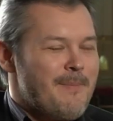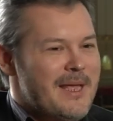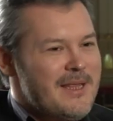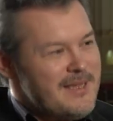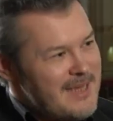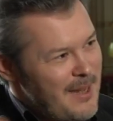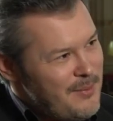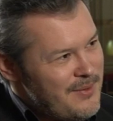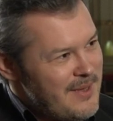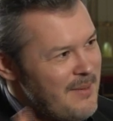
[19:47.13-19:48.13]
and it is up
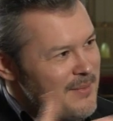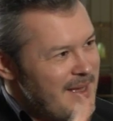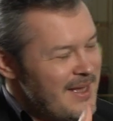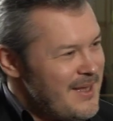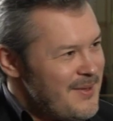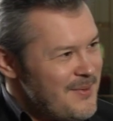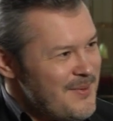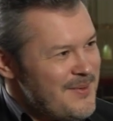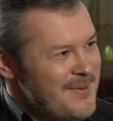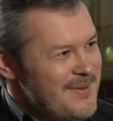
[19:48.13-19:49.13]
to them
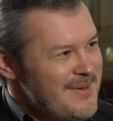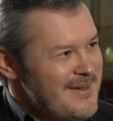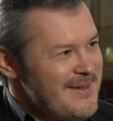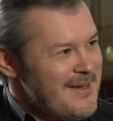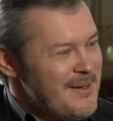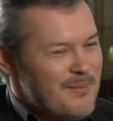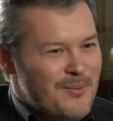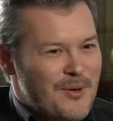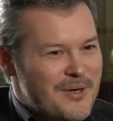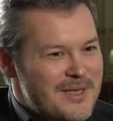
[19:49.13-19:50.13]
to
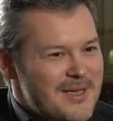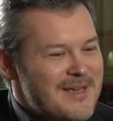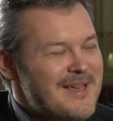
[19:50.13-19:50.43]
board